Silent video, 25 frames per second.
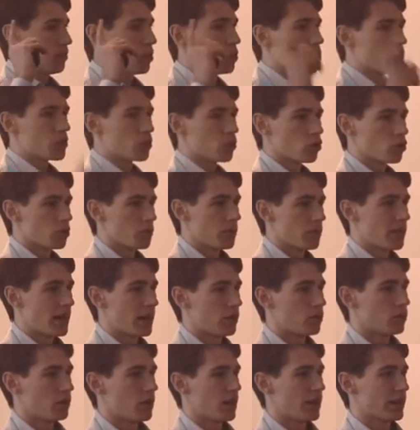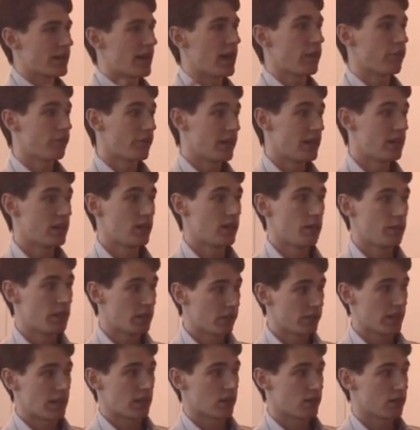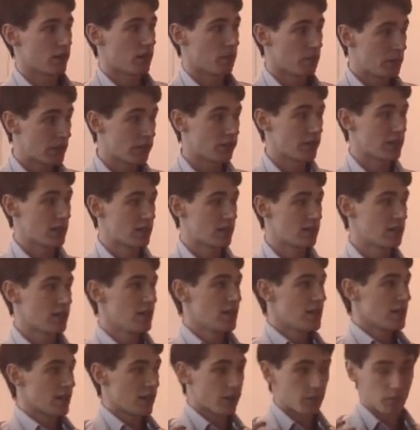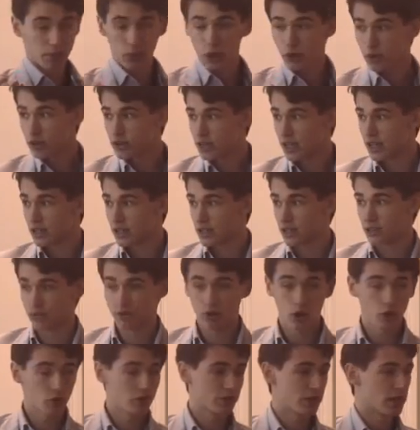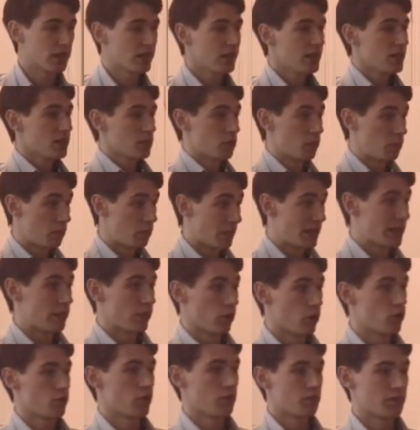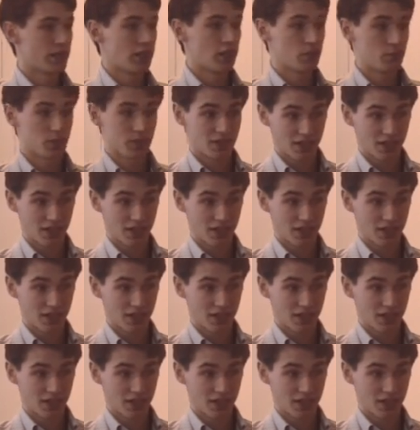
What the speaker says: Paul was talking about caffeine. I built this kind of process and evolved it to beat those updates